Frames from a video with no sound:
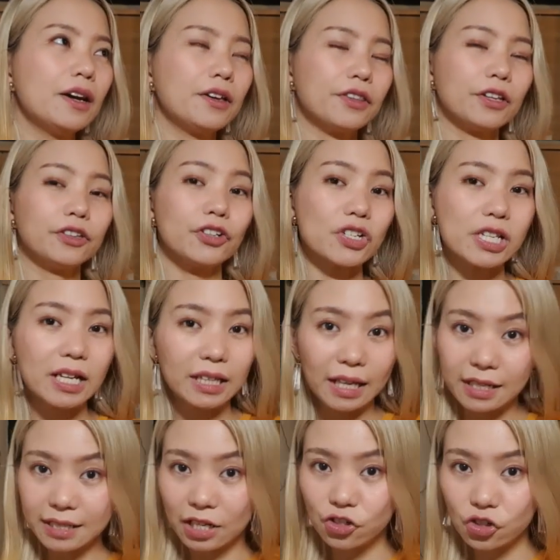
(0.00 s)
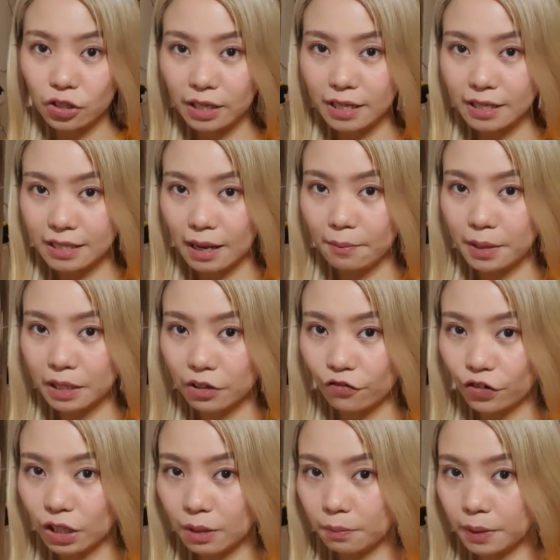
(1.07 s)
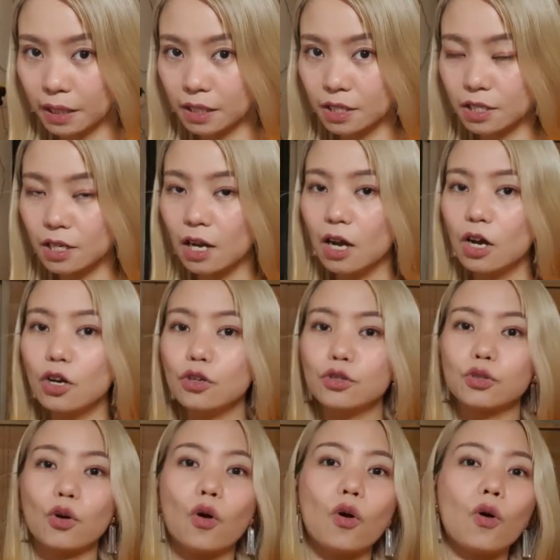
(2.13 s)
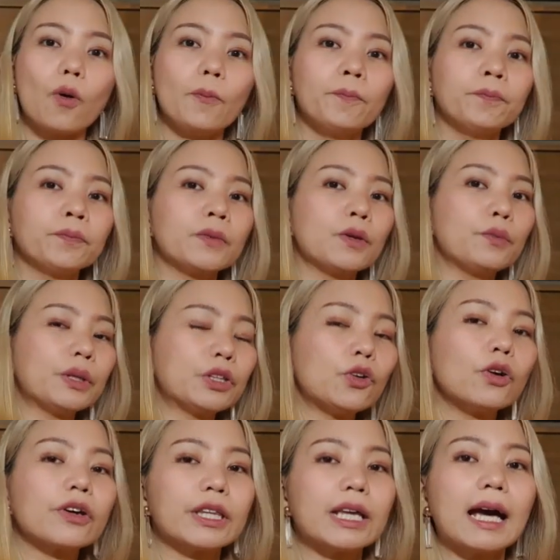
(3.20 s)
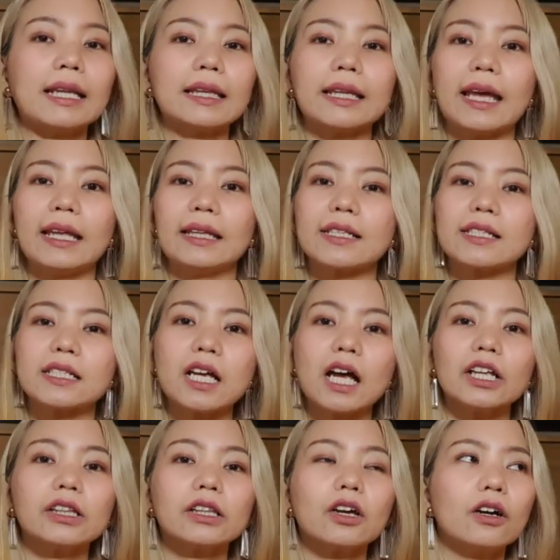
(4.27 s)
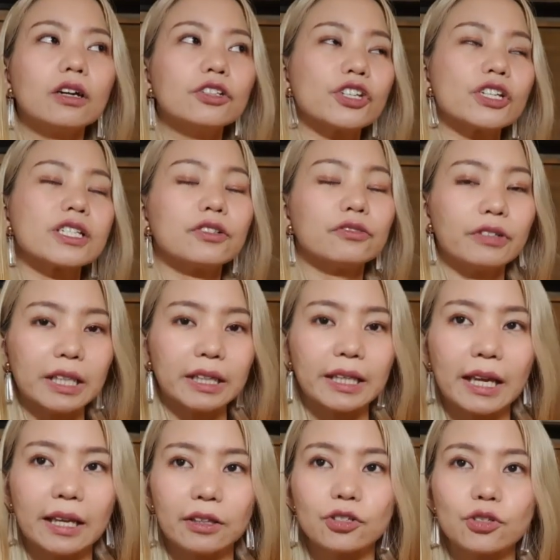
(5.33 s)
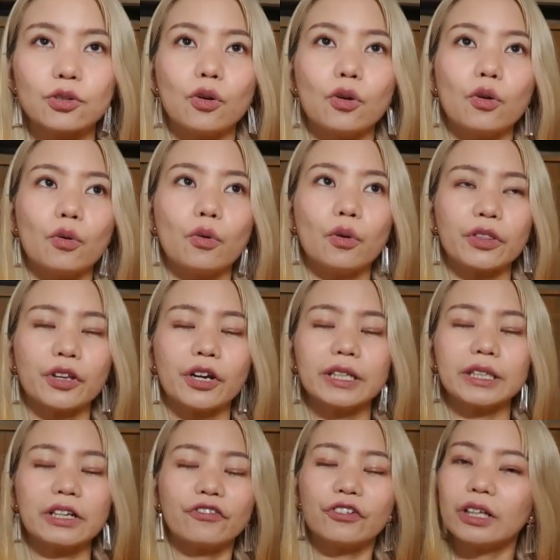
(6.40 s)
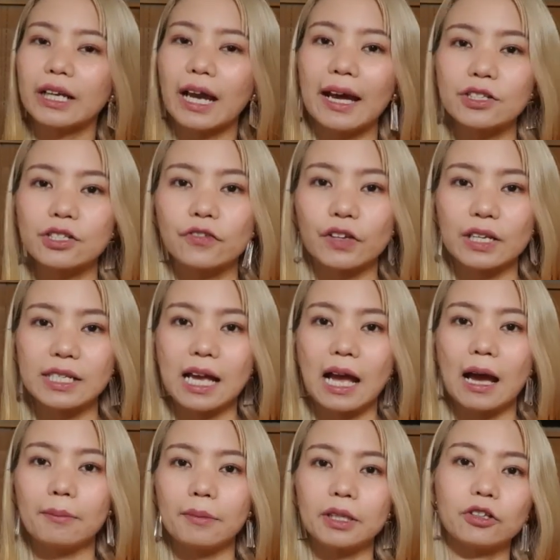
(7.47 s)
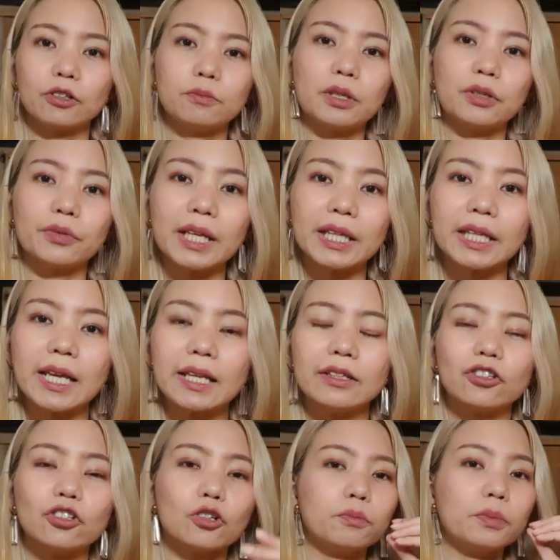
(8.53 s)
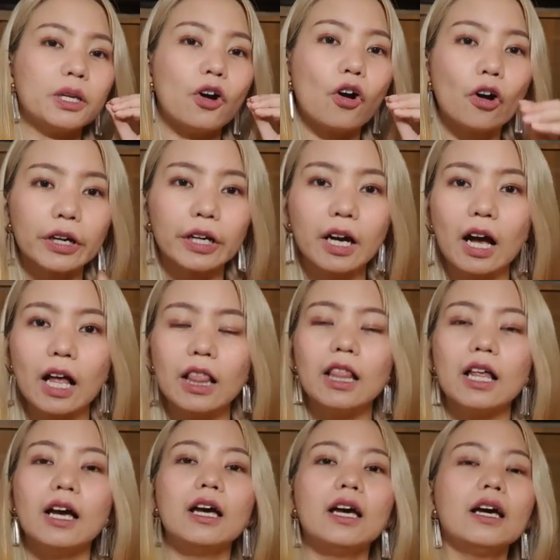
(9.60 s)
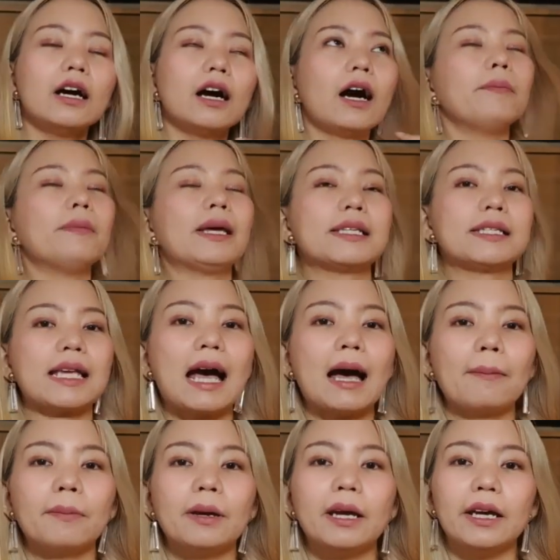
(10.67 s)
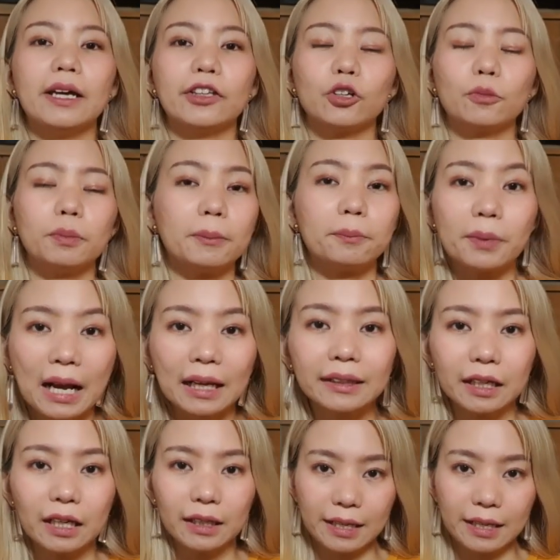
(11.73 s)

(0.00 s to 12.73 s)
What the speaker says: nursing licensure exam in the Philippines. So we took that, and it's not just written. So there are different kinds of exam. It could be written, it could be oral exam, it could be practical